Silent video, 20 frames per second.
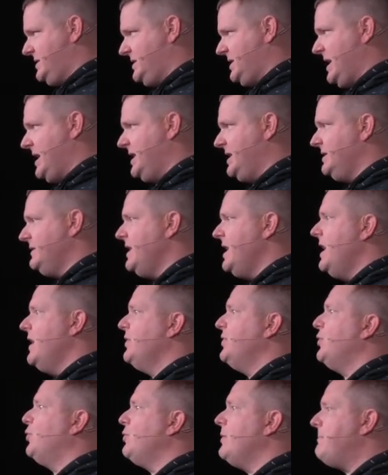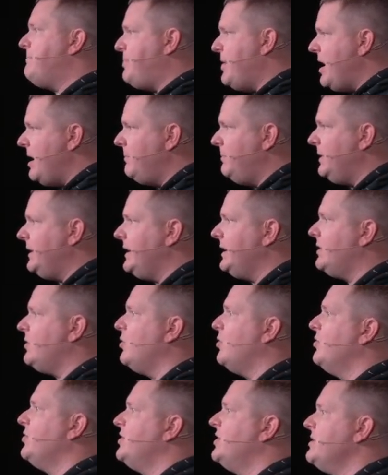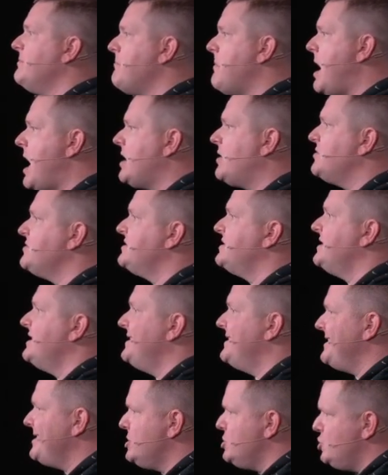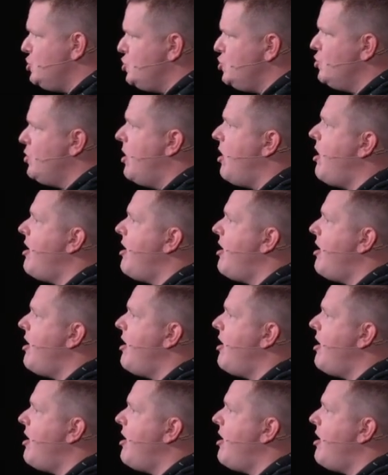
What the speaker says: sake, the republic or the democracy that you